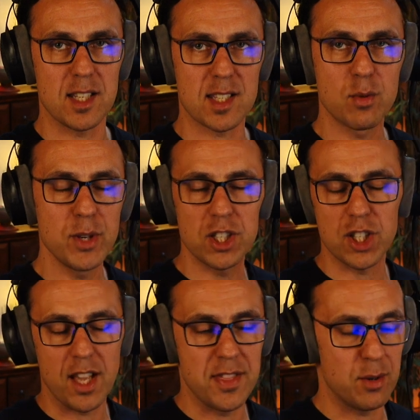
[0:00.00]
are
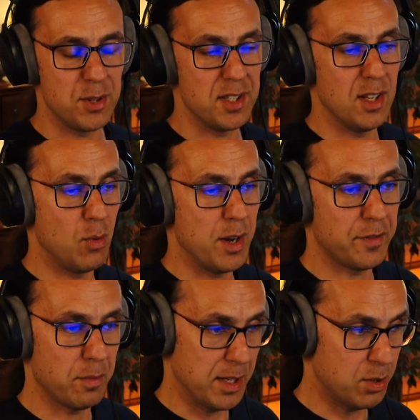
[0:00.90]
screeching, and there is no way
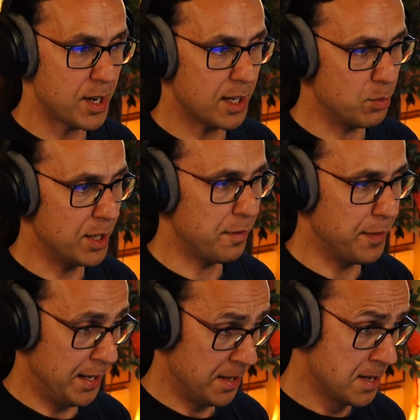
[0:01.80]
for me to get rid of
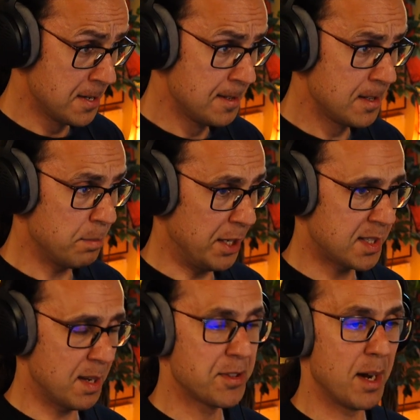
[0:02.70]
that. But
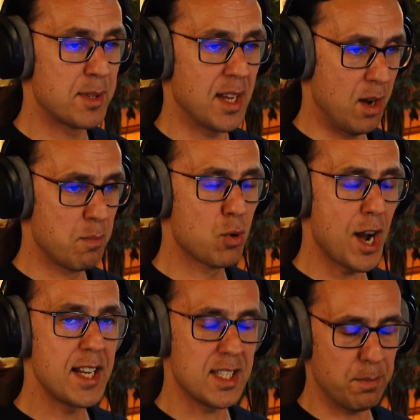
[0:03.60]
sometimes I
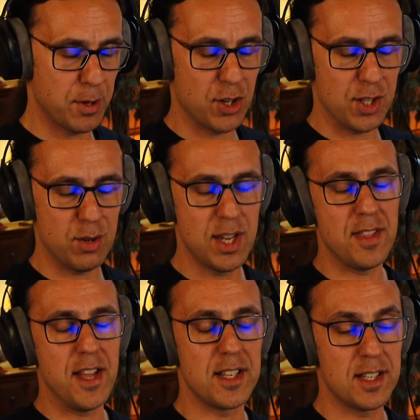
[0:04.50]
embrace it, because you
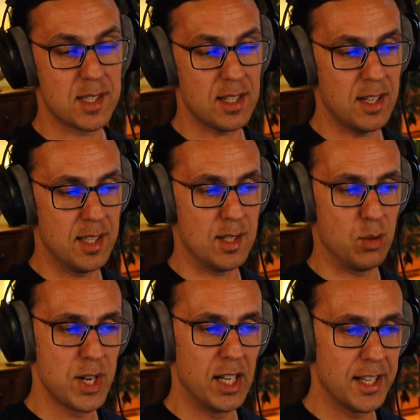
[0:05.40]
hear that it's a
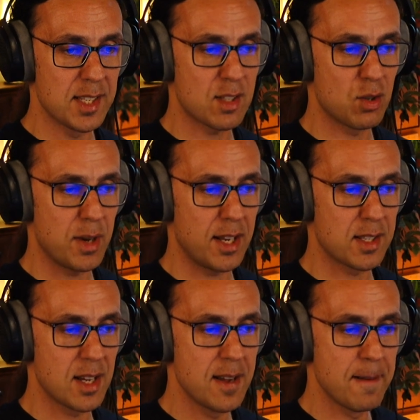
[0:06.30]
real
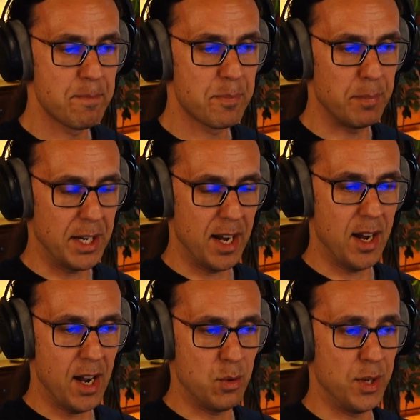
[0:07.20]
instrument, but
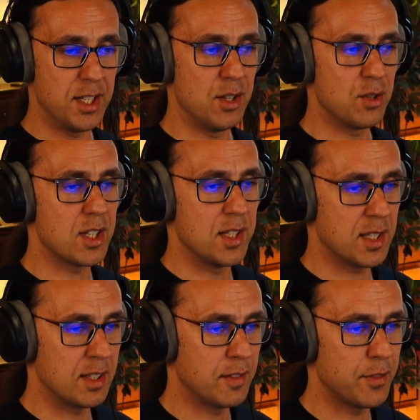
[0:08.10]
I reduced it
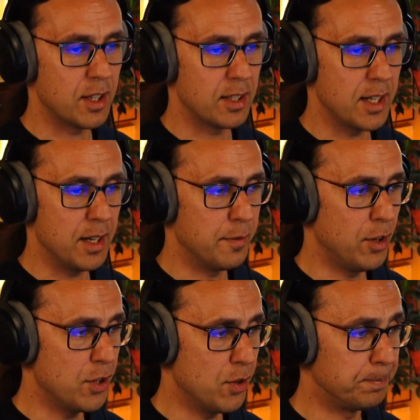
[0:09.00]
significantly in
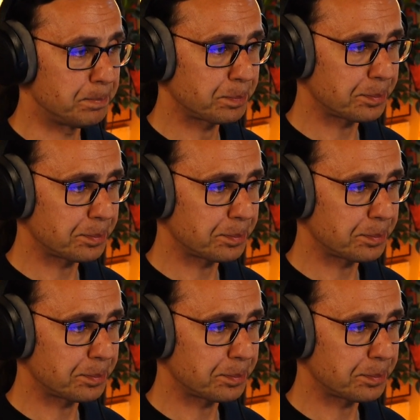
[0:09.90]
volume.